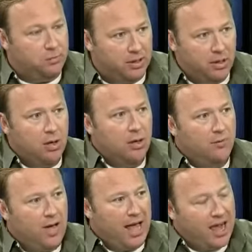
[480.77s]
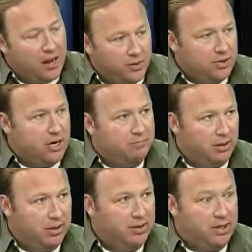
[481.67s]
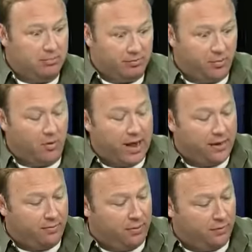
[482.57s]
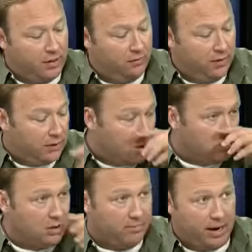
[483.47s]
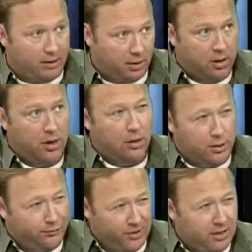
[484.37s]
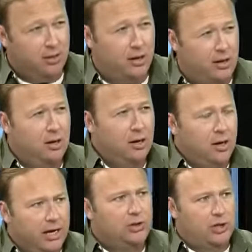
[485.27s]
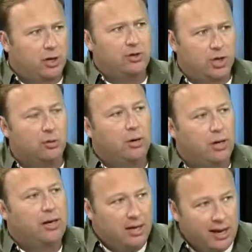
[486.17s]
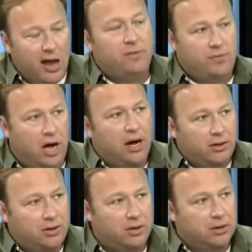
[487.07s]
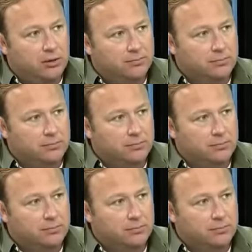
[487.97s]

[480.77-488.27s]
But the head of the state police, and before that, the local commander, defended it. It shows they're really getting out of touch.